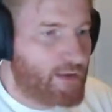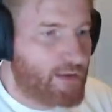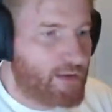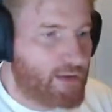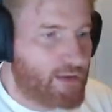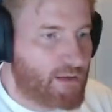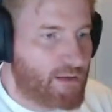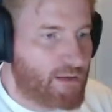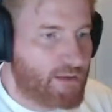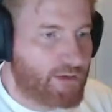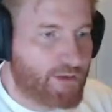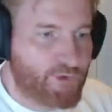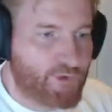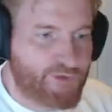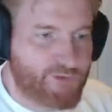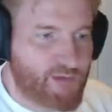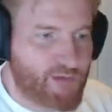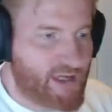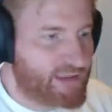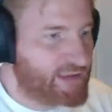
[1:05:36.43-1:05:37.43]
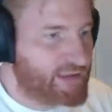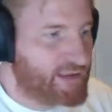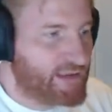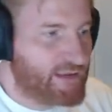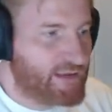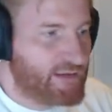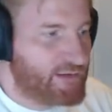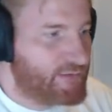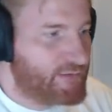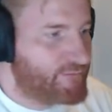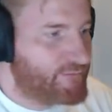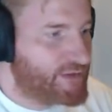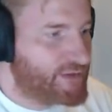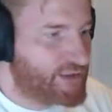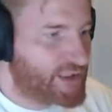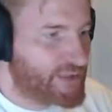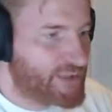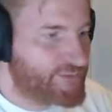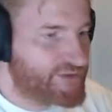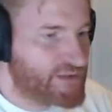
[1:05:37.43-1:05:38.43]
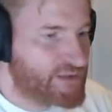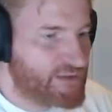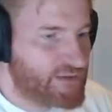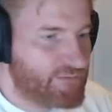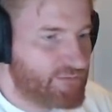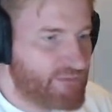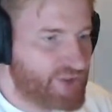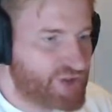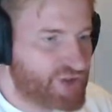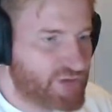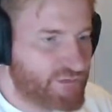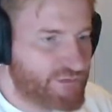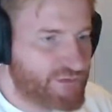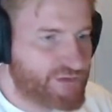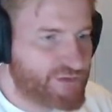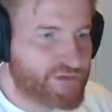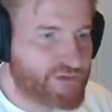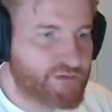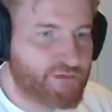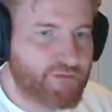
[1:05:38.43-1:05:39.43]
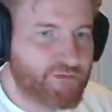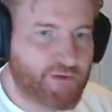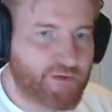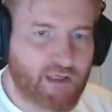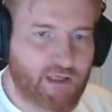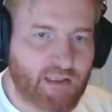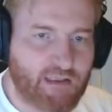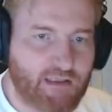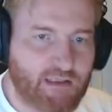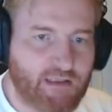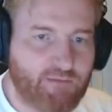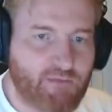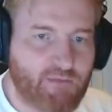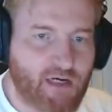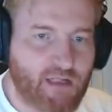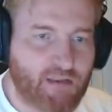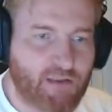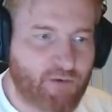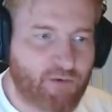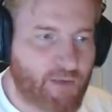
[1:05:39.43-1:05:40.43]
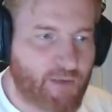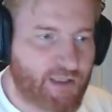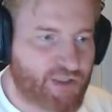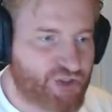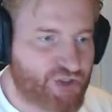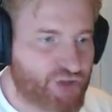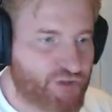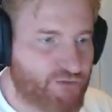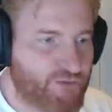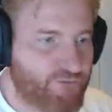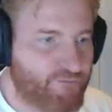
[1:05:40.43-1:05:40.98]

And goes back again. Here comes the Mitchells. They're heading in my direction.